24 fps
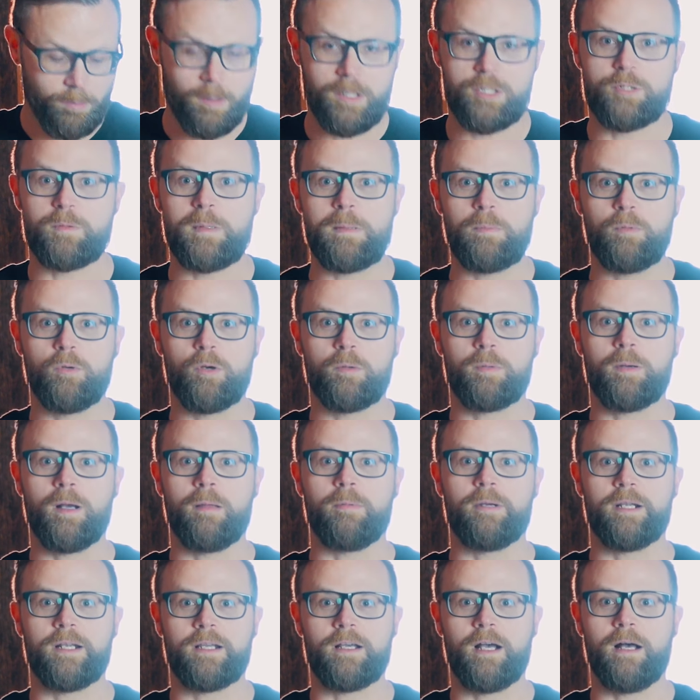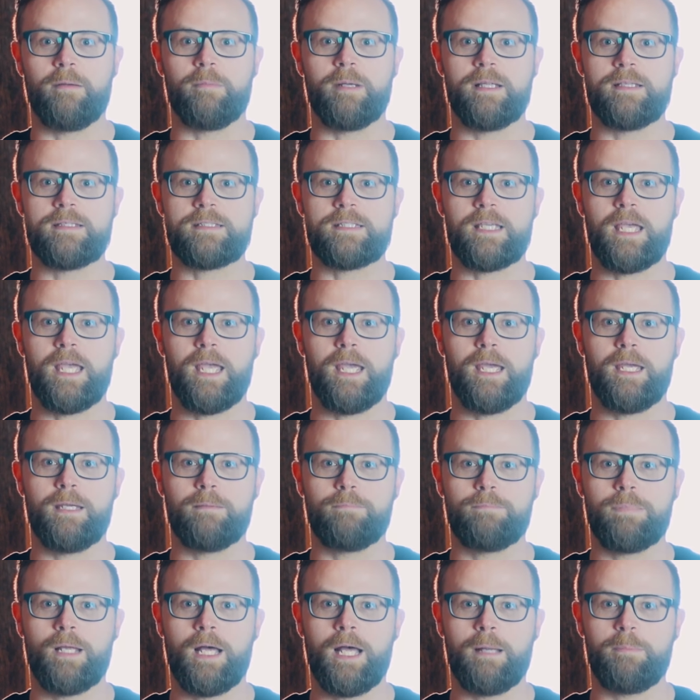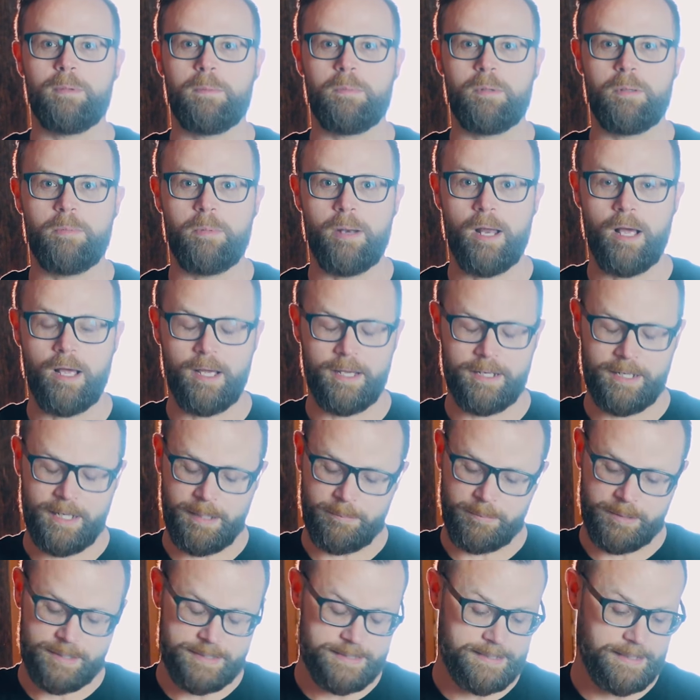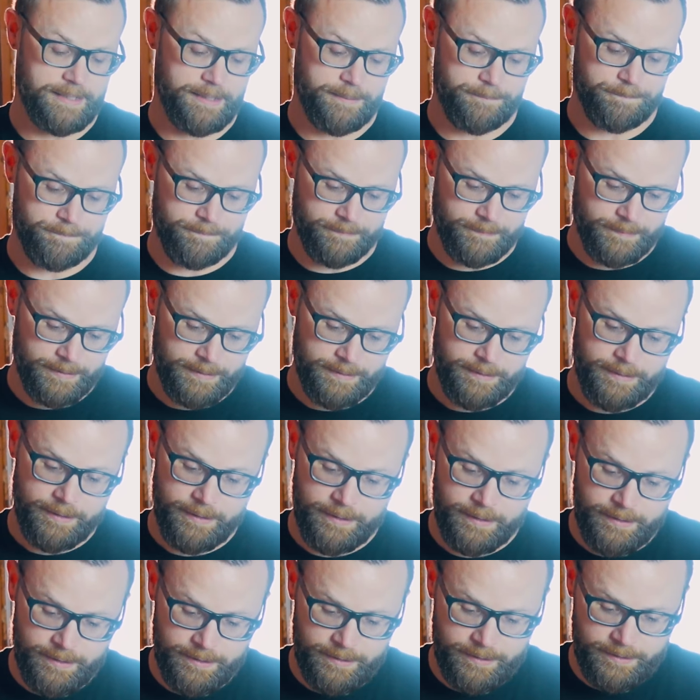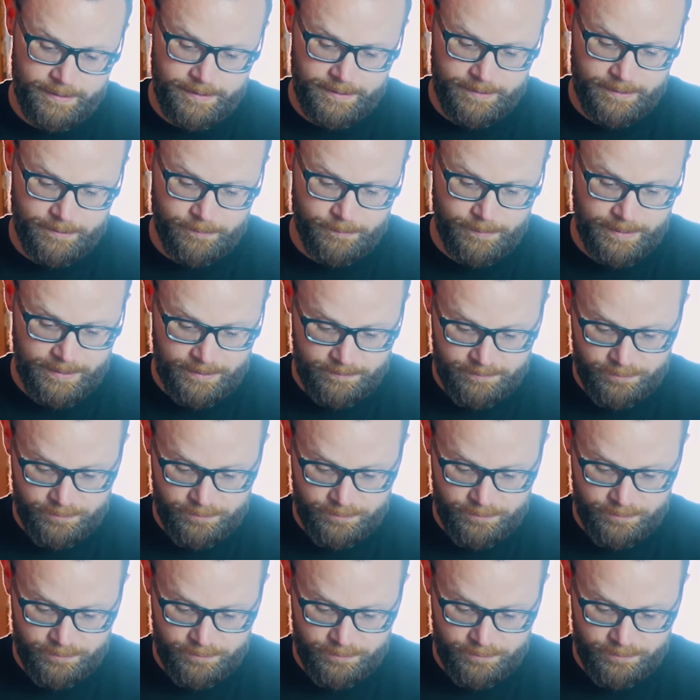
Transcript: bunch of people who are probably going to comment and say blah blah blah blah, and I'm going to say, well,